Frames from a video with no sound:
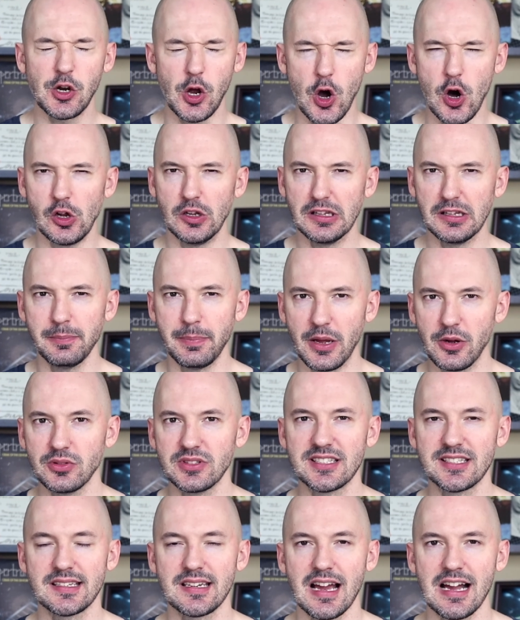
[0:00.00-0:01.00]
all about
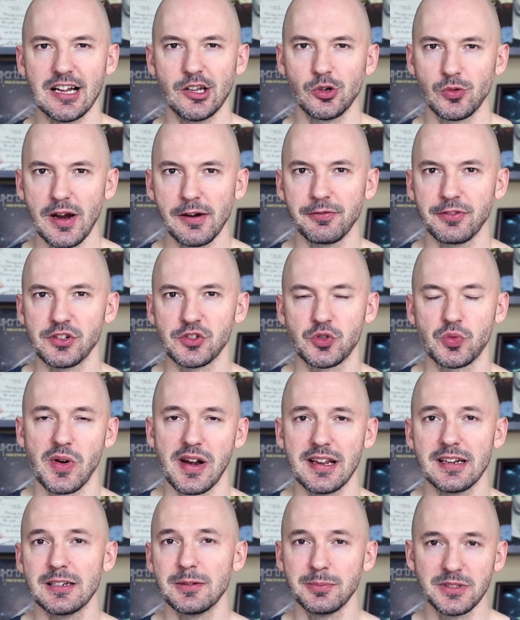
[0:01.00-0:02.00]
style reference
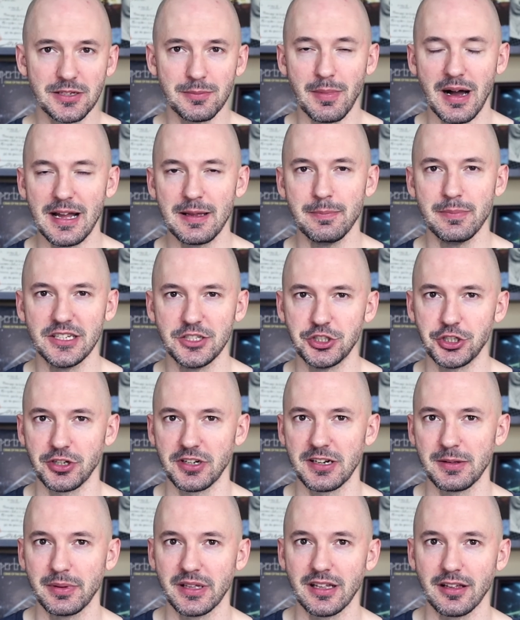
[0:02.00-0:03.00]
random to my
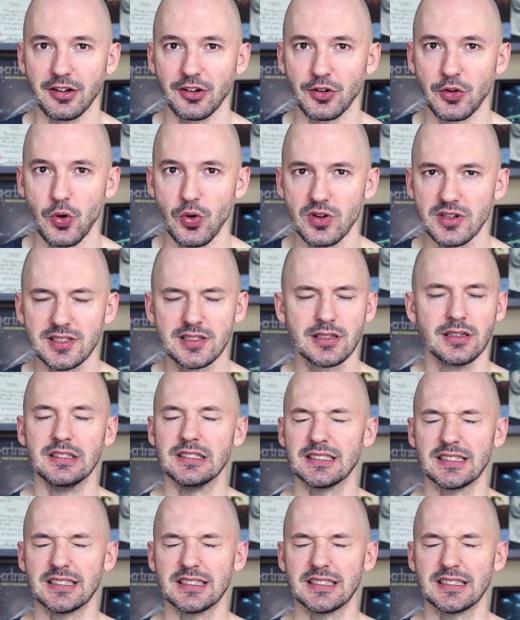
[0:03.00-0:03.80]
Midjourney beginner course.